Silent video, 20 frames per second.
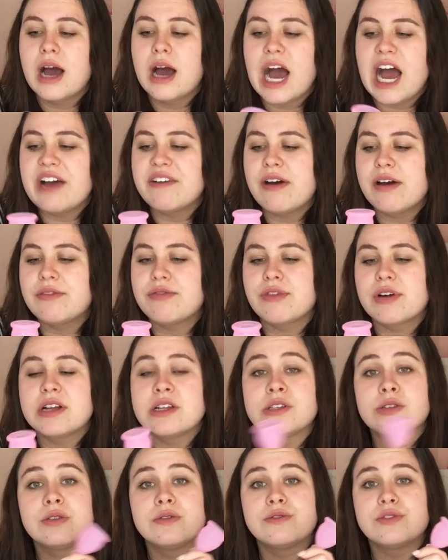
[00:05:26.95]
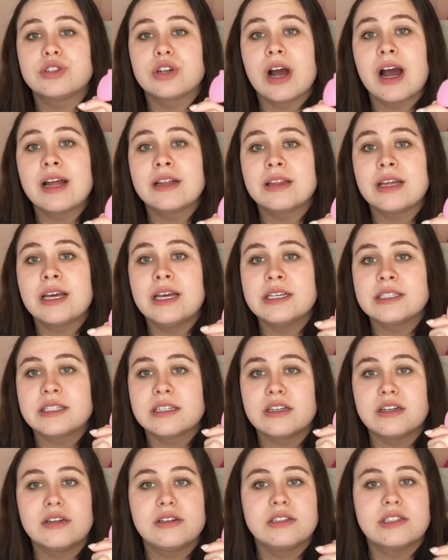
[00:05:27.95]
I've had friends who have tried these,
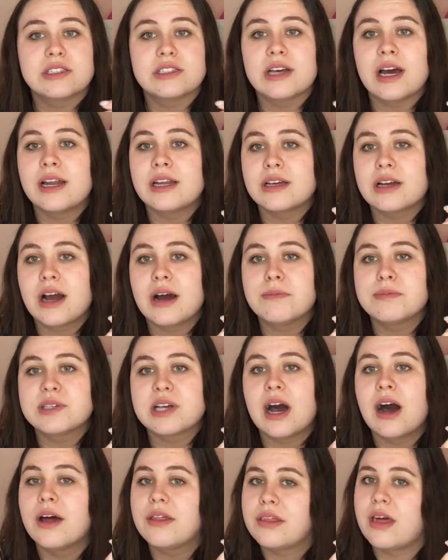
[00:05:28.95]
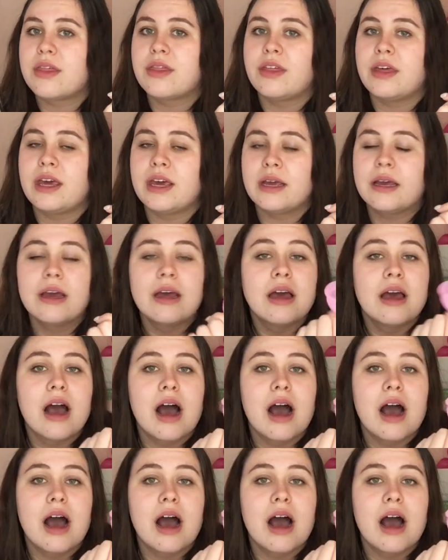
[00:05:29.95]
decided cups aren't their thing.